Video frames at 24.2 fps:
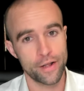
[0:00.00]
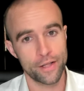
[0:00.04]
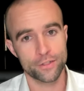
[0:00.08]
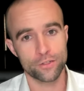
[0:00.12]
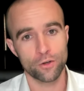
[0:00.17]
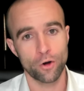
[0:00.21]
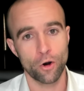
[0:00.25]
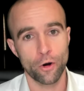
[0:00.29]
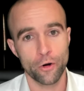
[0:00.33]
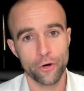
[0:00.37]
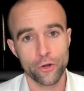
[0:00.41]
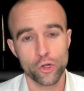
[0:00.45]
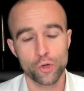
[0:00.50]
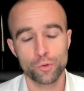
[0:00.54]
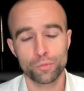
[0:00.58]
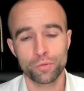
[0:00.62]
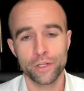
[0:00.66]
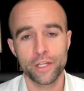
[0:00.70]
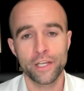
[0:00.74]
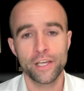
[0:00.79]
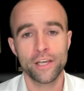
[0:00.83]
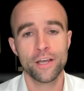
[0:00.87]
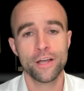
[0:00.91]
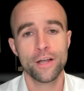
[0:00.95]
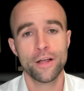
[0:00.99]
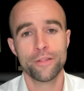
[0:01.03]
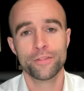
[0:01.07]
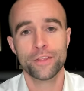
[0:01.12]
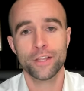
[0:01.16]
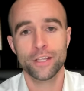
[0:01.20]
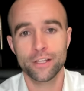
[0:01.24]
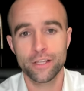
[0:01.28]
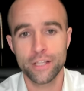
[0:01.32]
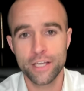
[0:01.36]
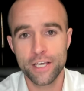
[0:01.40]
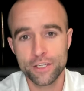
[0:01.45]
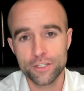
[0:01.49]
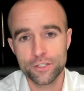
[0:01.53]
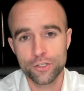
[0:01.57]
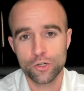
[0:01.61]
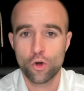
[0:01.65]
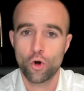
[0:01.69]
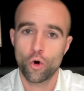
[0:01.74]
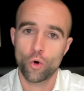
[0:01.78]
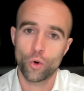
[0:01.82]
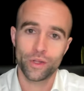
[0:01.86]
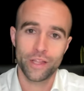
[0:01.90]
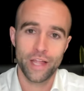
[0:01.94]
It's arguably the least
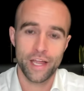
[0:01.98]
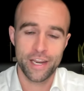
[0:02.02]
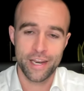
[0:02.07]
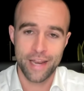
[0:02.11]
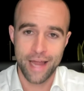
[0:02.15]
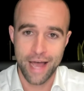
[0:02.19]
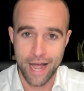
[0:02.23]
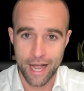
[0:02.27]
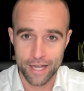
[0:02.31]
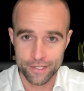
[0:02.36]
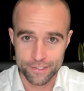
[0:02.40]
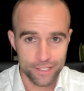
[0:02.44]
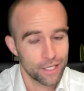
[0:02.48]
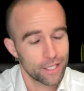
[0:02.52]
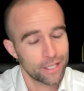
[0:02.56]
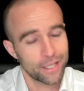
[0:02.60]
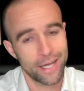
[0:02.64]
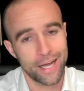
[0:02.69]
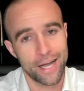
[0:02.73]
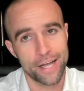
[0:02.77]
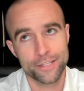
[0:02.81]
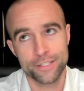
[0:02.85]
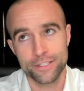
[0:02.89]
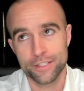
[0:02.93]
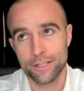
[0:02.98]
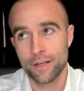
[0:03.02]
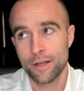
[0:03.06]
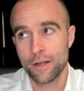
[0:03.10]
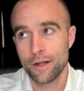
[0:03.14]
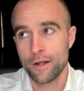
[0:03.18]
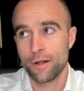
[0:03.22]
correlated asset class.